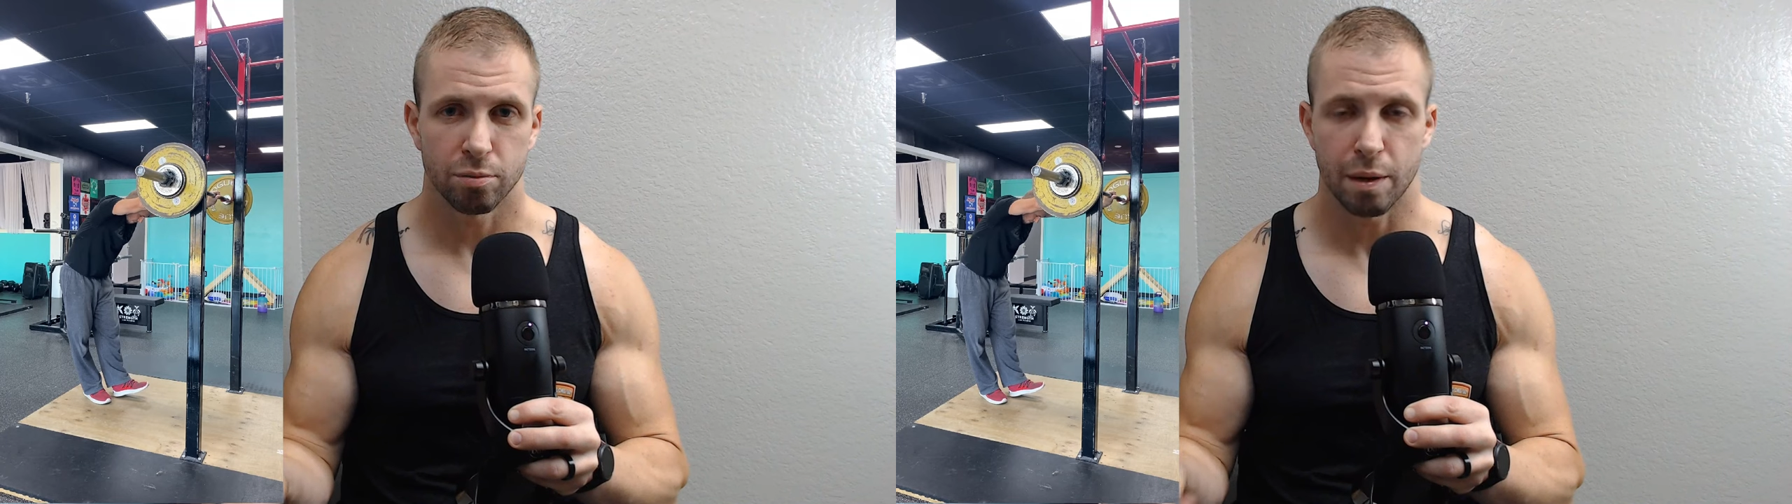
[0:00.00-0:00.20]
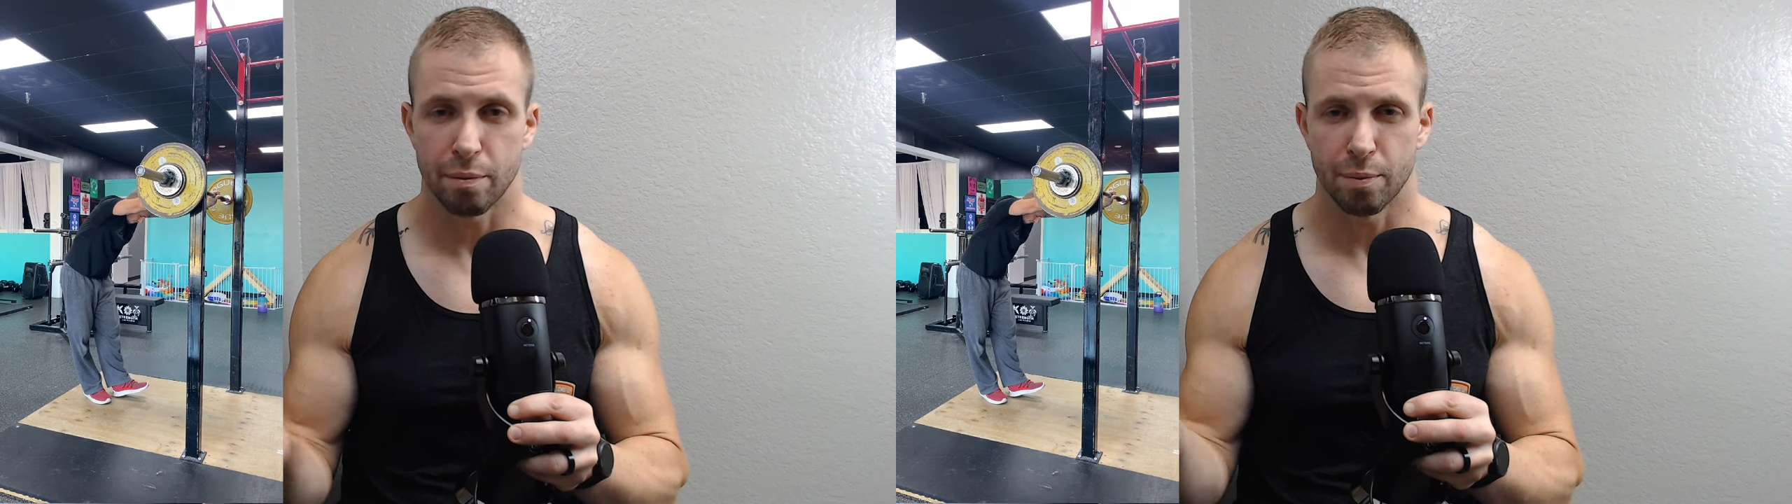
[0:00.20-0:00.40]

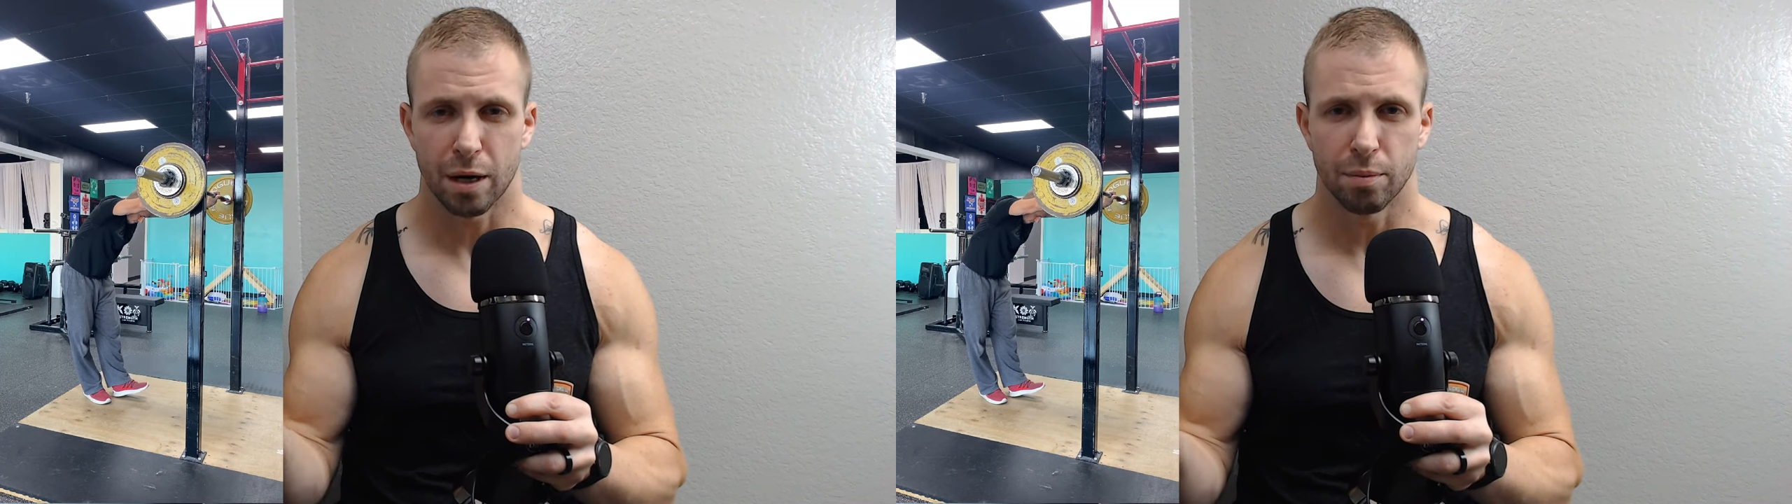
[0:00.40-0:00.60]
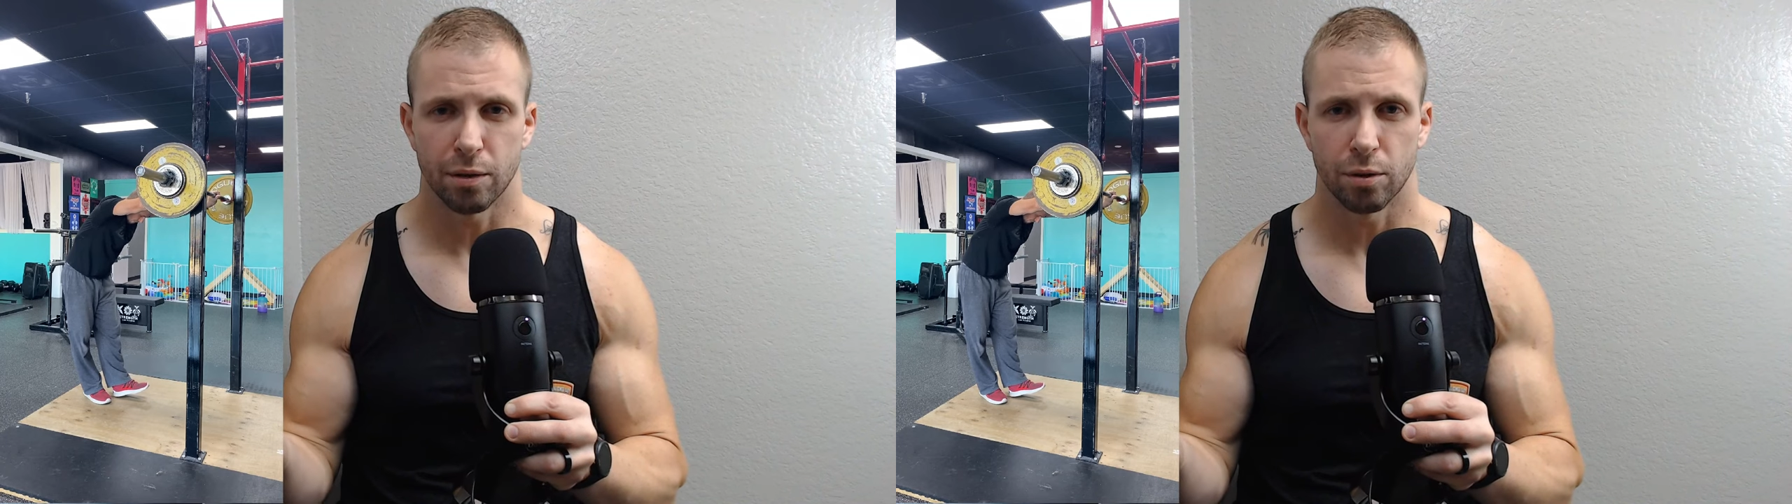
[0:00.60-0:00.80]
maybe
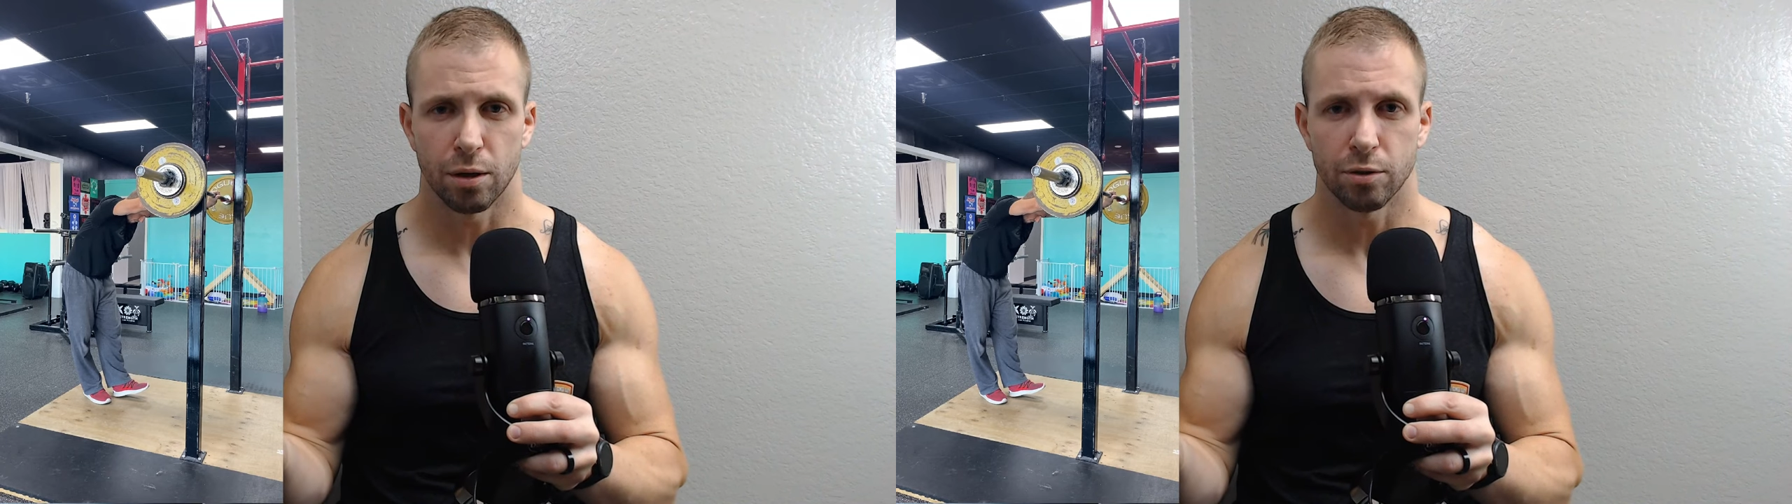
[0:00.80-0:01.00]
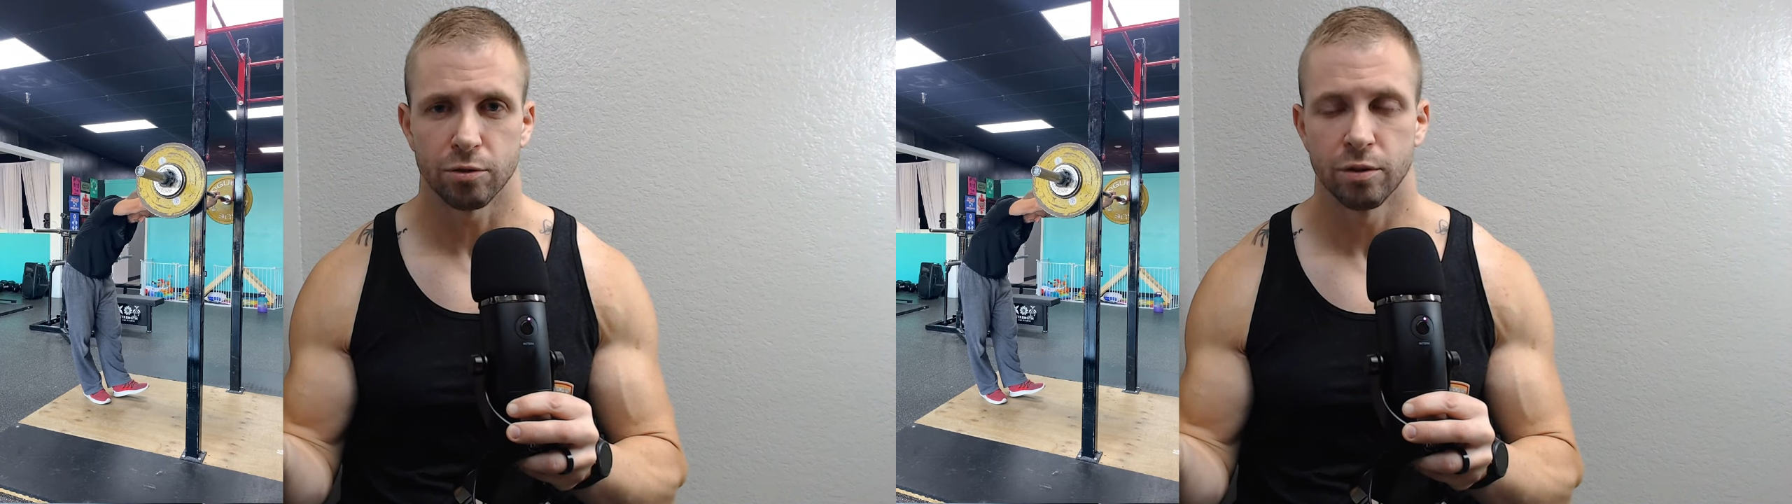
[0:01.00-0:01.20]
barbell
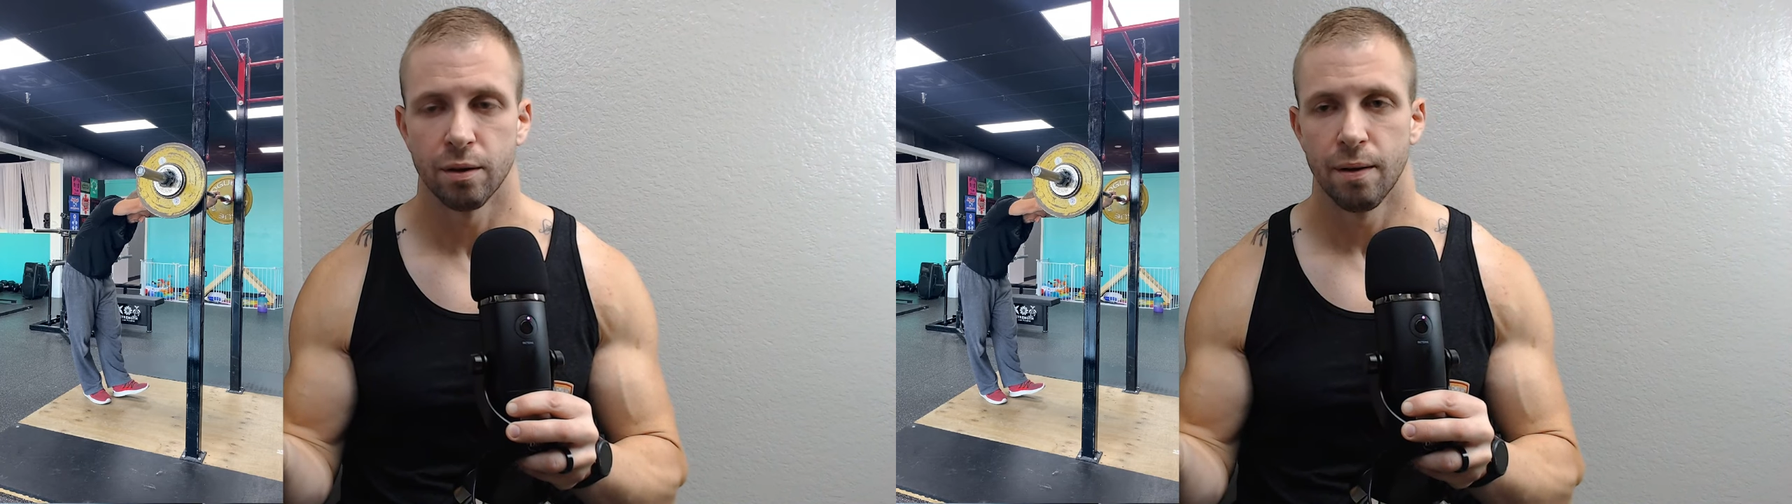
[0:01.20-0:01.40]
rows,